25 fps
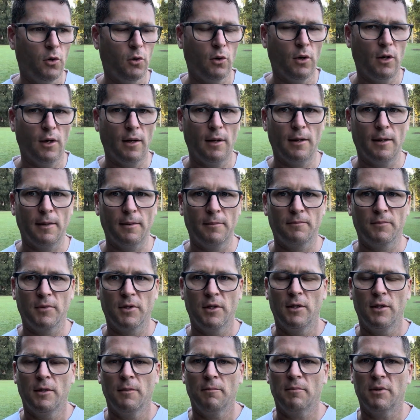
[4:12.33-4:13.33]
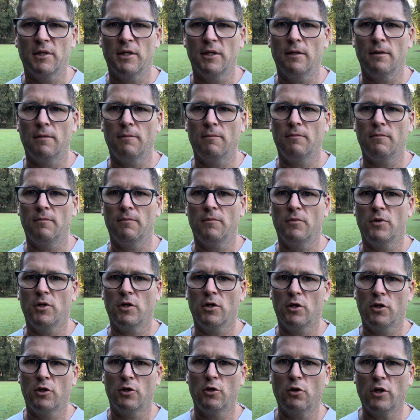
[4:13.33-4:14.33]
But the
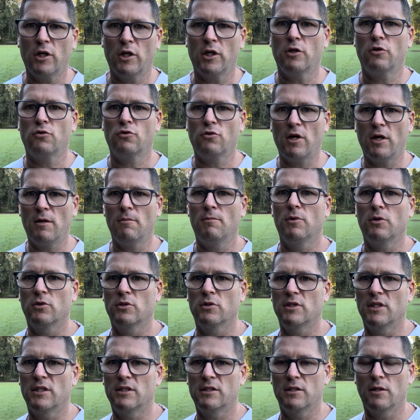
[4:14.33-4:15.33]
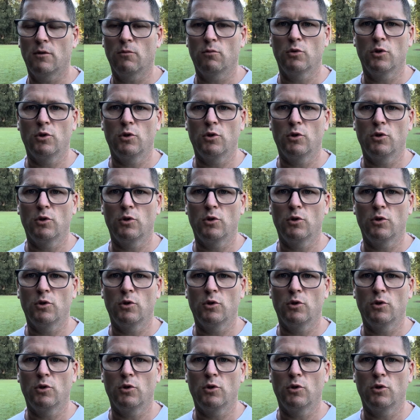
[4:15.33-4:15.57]
hedonic treadmill says that